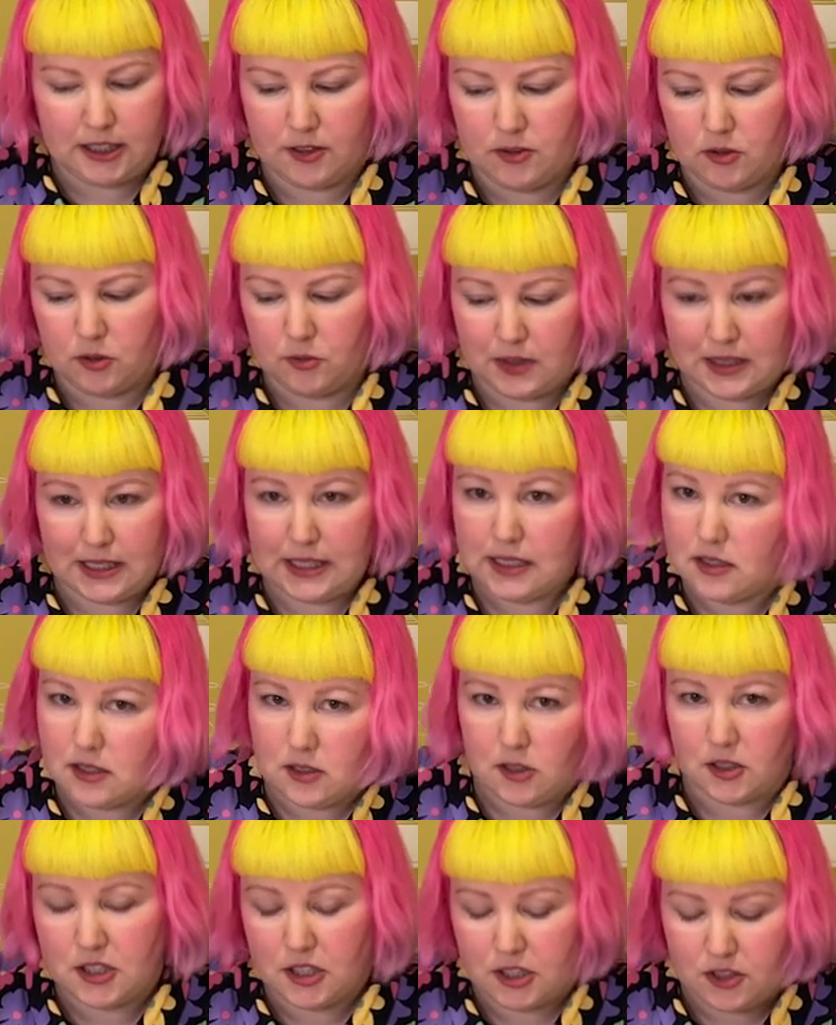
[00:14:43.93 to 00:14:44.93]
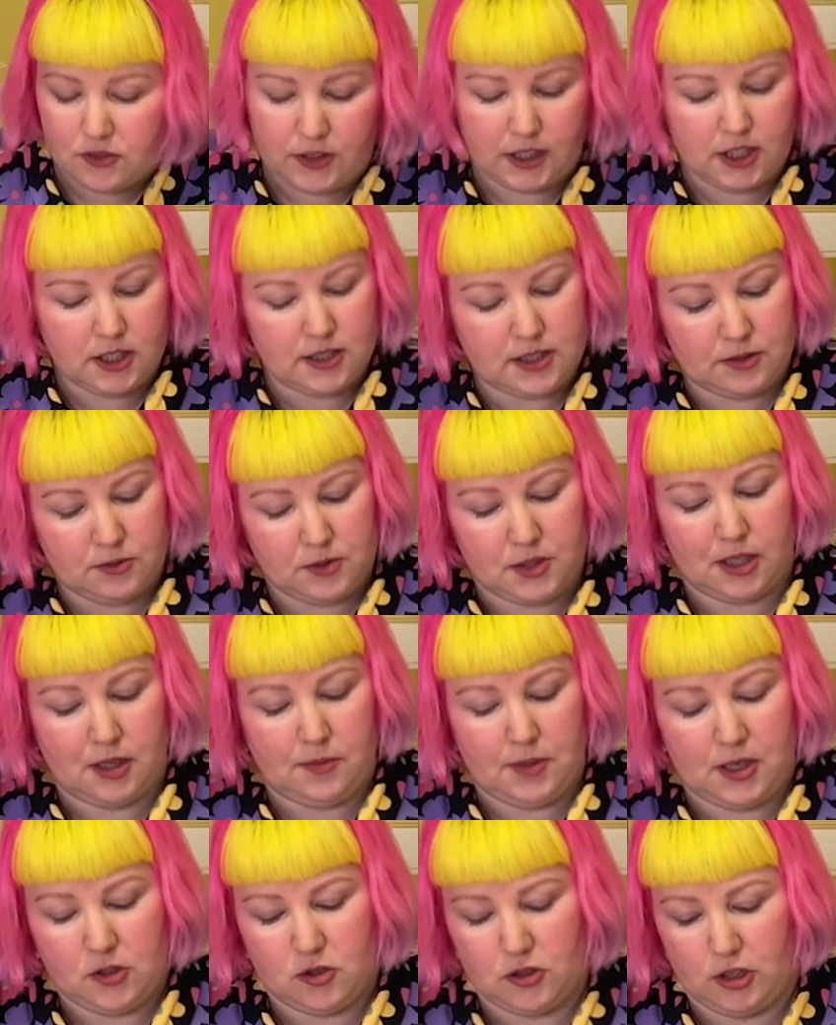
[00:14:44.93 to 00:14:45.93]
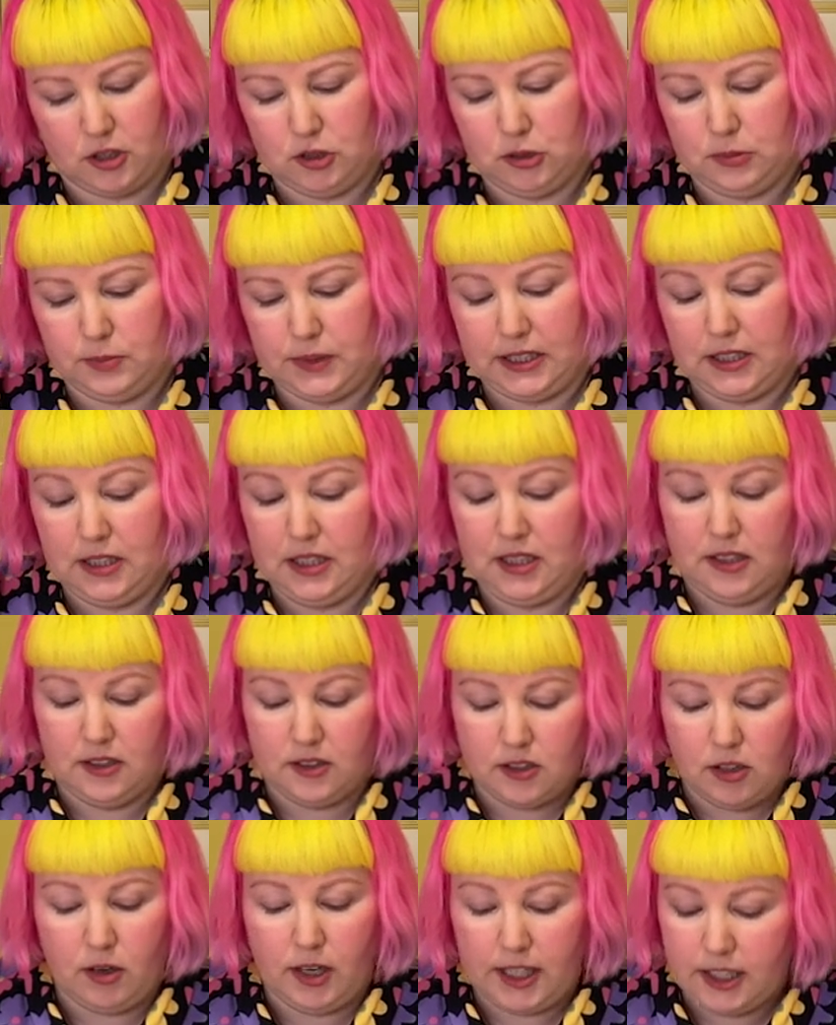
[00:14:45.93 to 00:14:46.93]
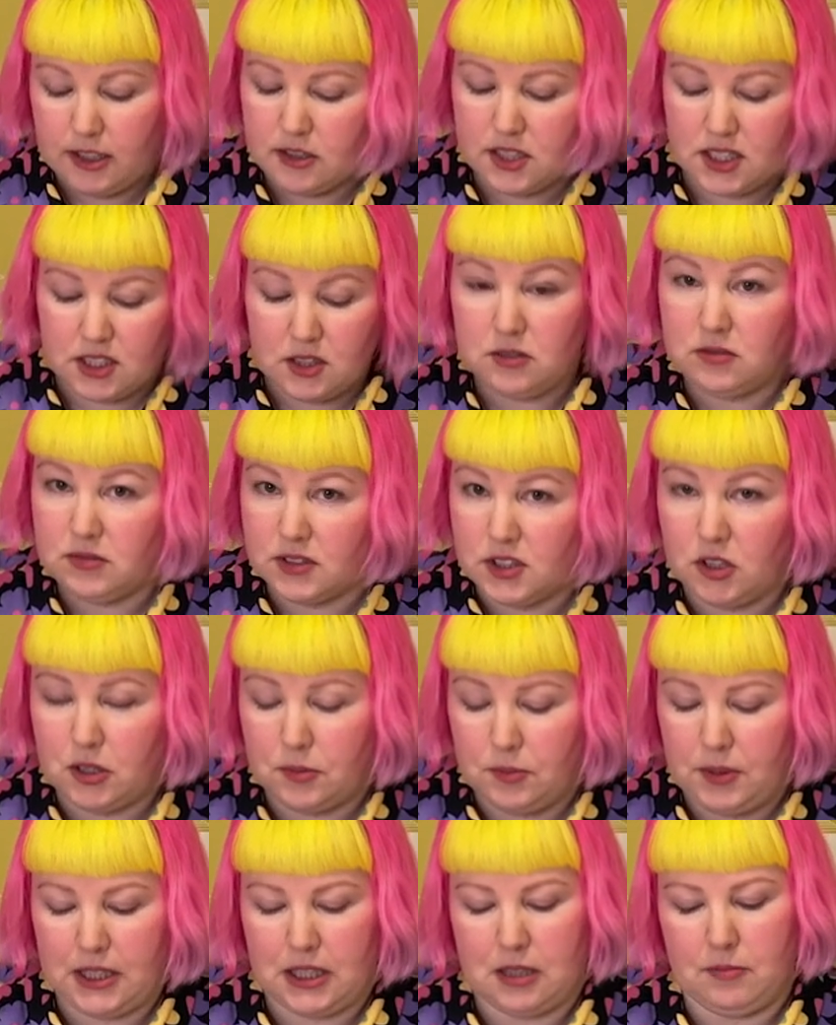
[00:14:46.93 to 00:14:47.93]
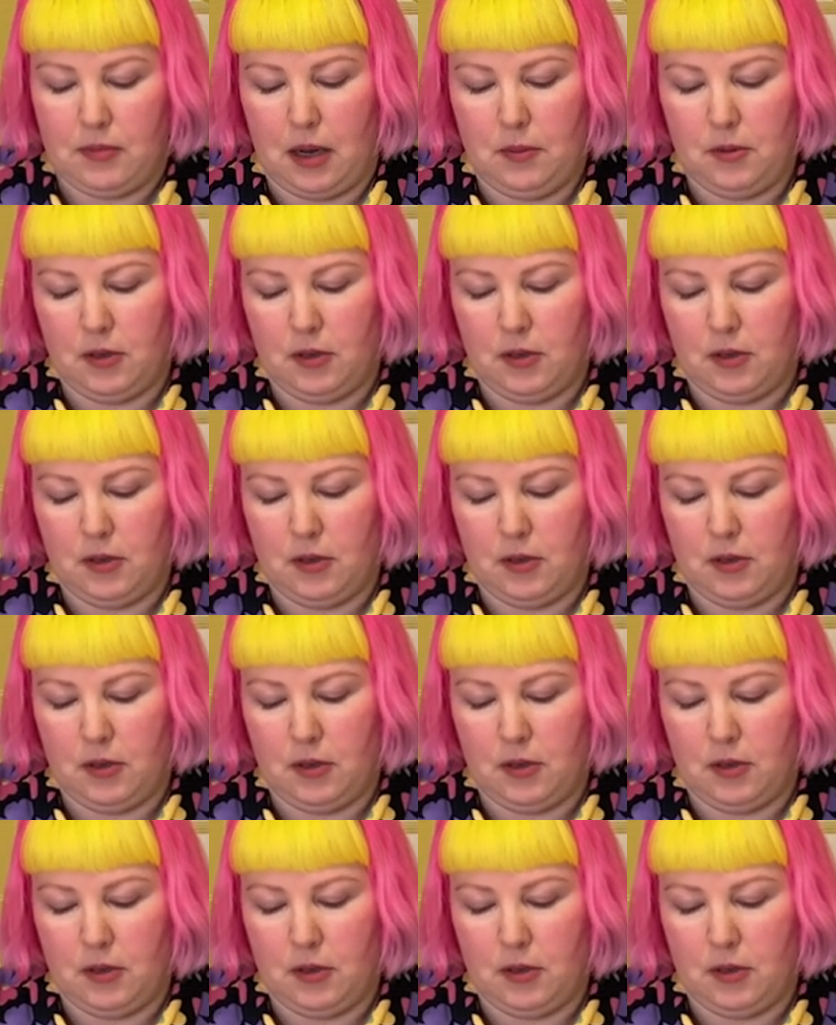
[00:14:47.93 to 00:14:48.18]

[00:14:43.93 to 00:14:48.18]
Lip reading: I thought with these sausage fingers it was going to be a struggle, but no, I could still sort of pick them up.